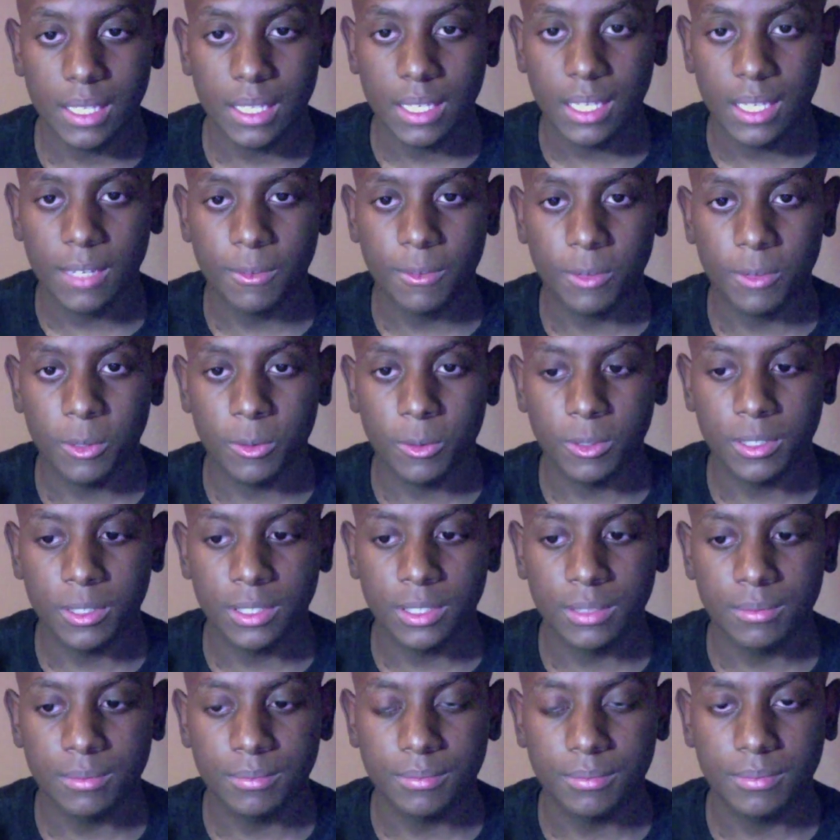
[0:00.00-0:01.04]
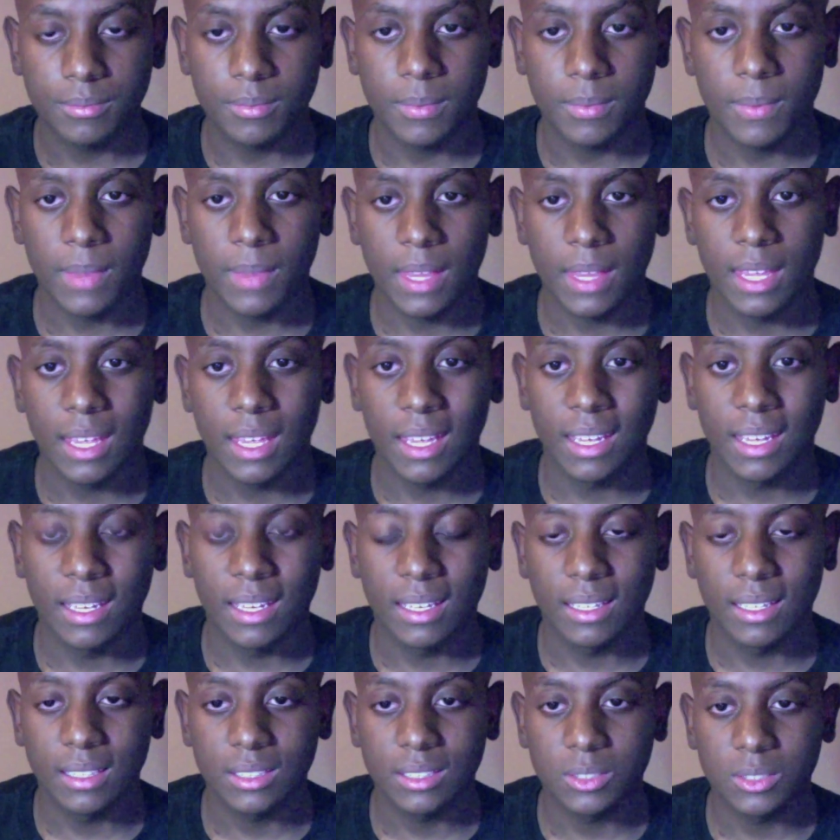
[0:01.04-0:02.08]
Hey everyone,
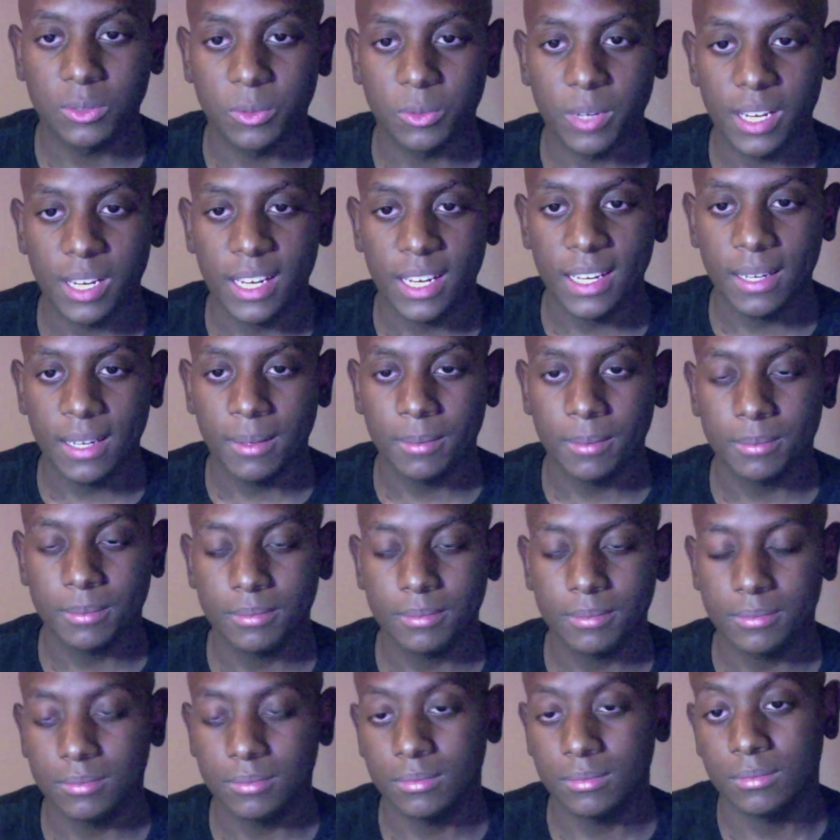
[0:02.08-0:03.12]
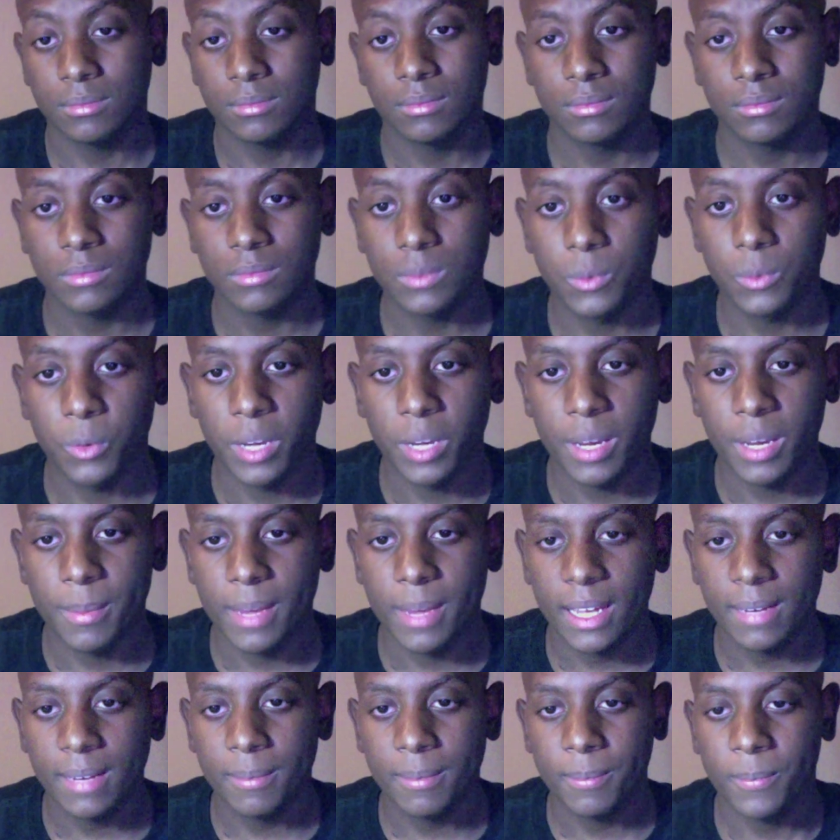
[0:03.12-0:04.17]
it's Ray
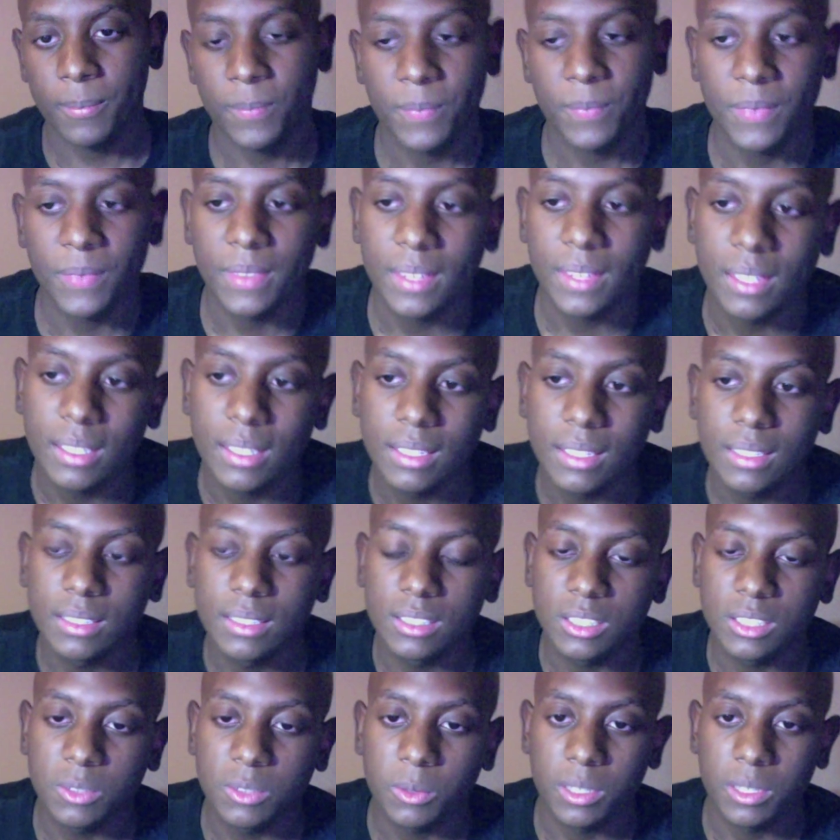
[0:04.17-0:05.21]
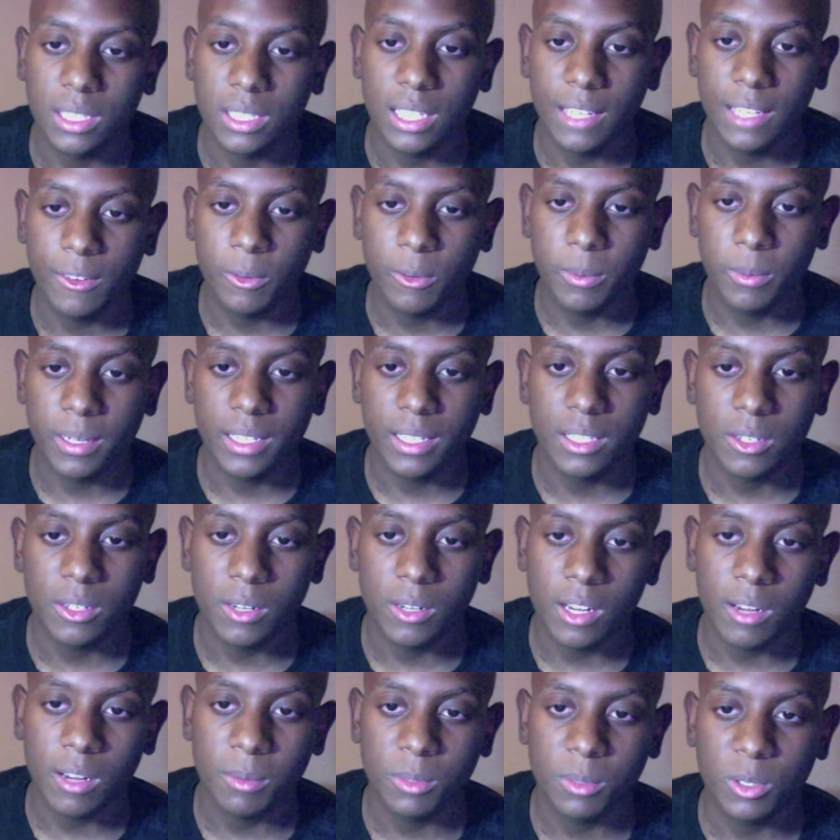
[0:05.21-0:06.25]
Madden. Just want to let everybody know
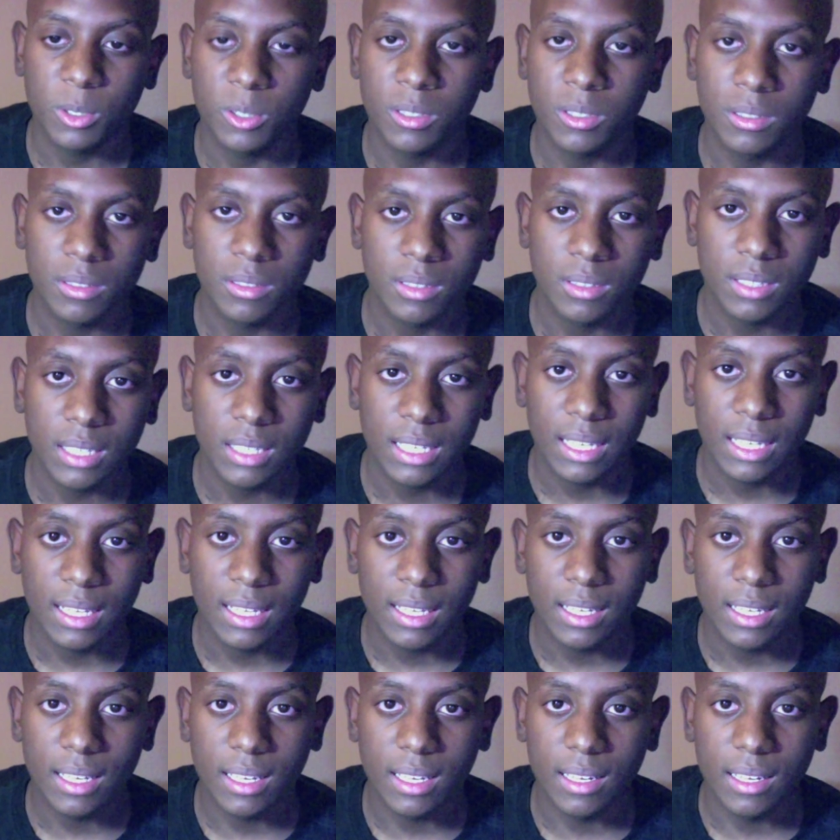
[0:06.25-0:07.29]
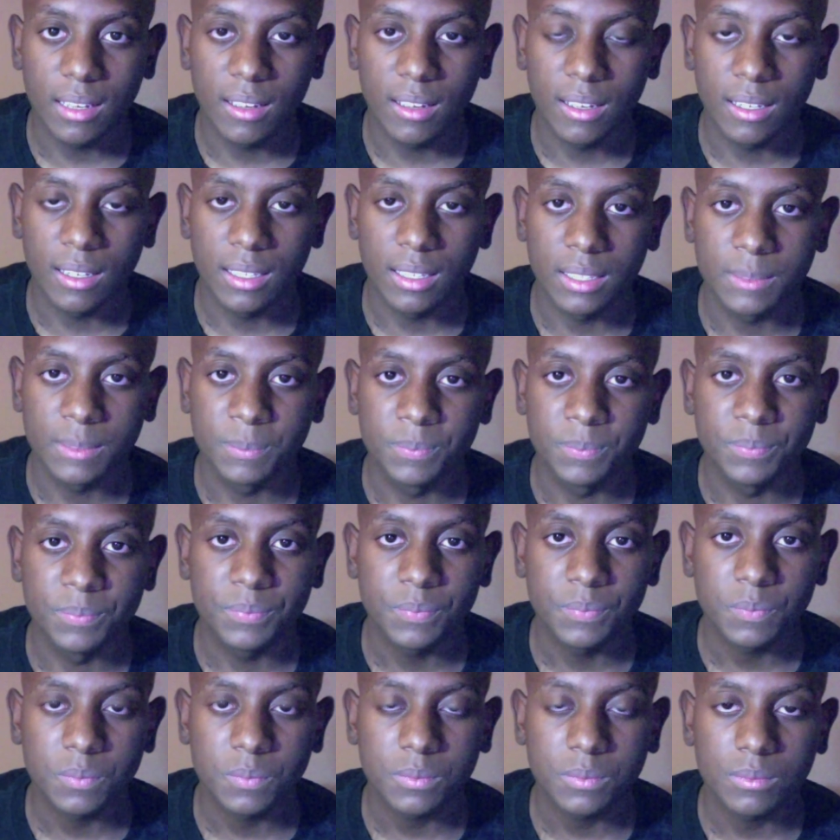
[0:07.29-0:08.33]
how I'm doing. Um,
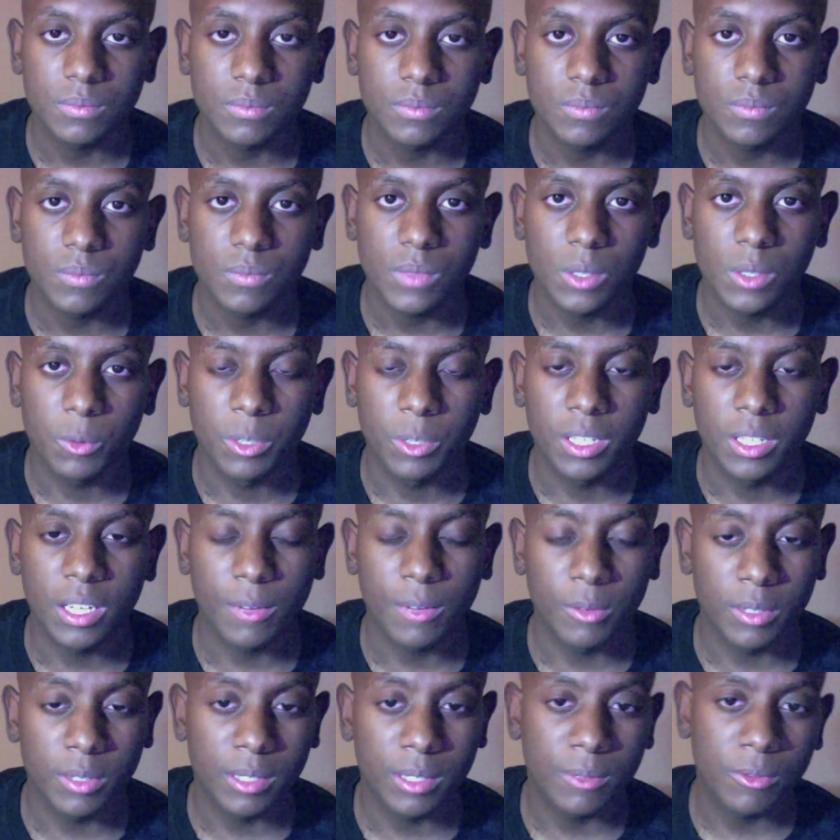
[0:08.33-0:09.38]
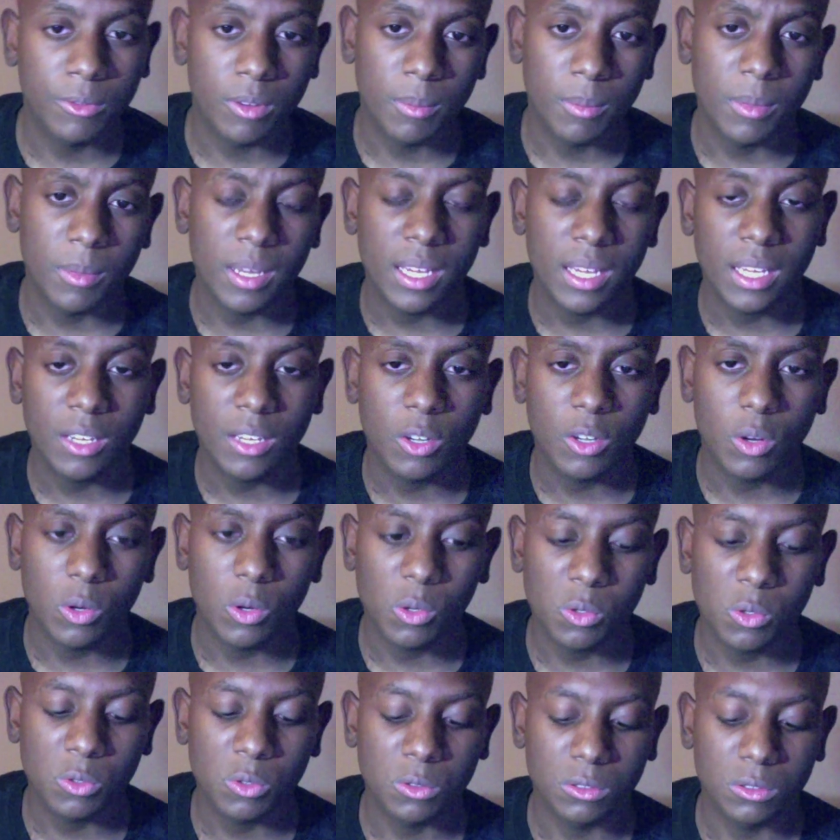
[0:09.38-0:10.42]
Recovering from a
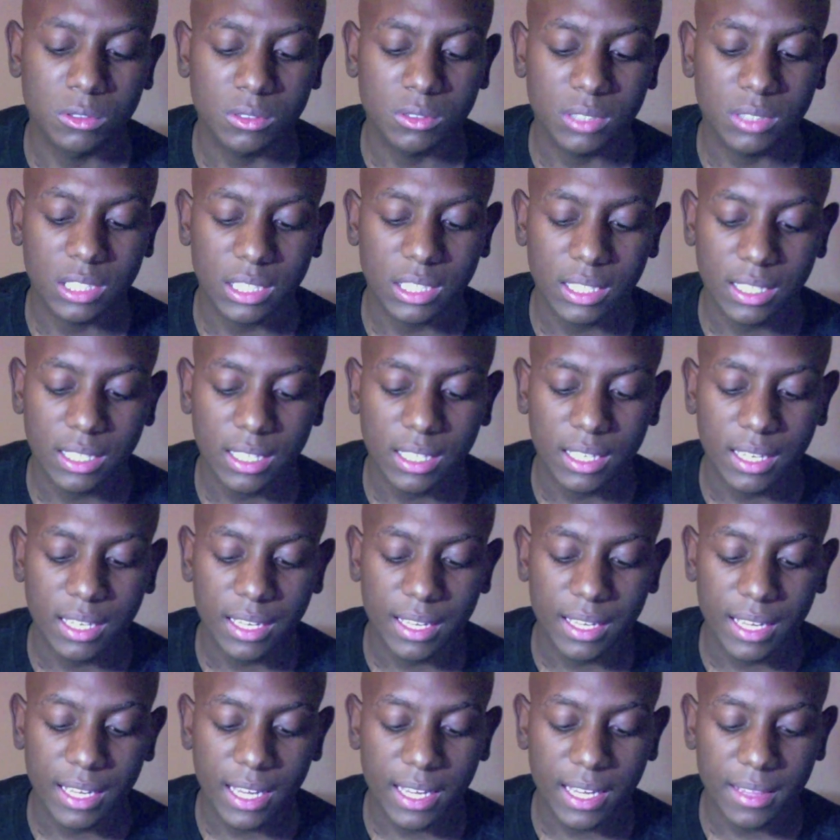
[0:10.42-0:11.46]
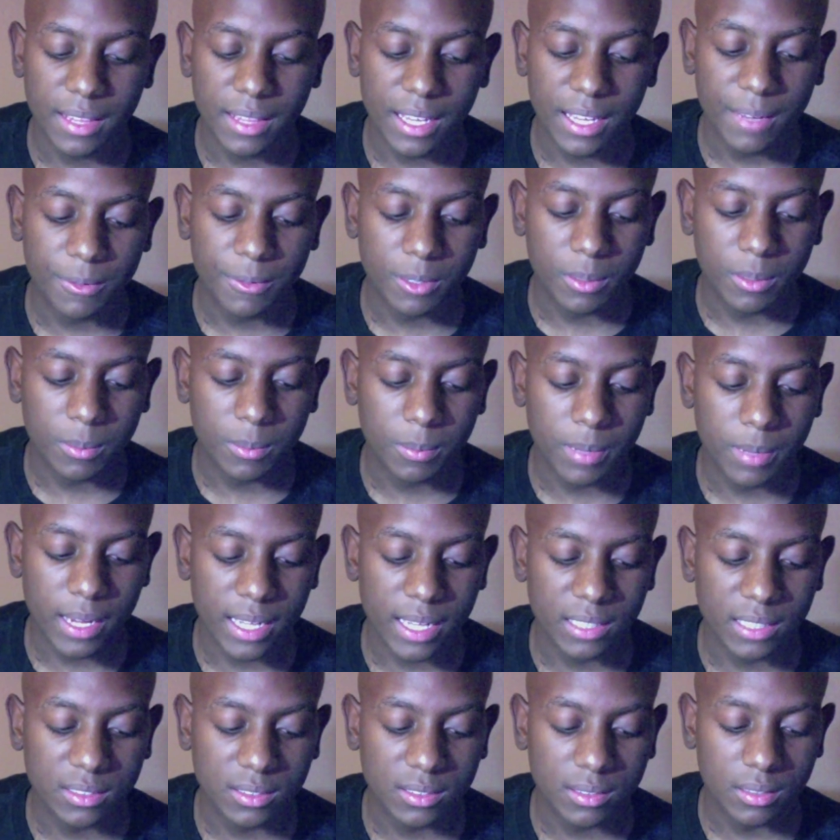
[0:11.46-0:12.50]
cold. Had that for the
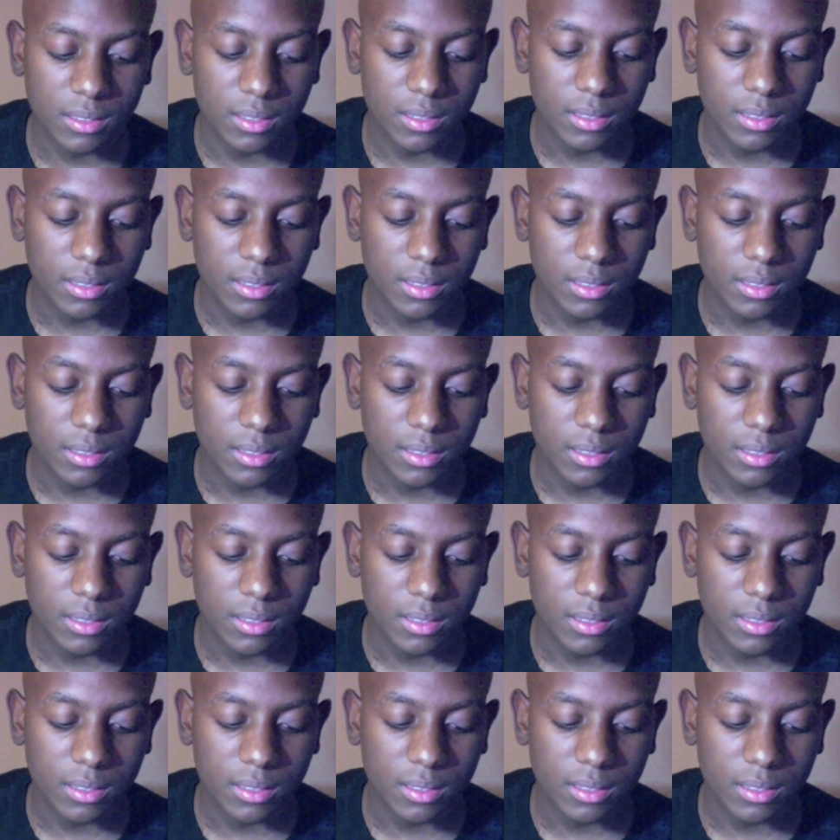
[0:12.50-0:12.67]
past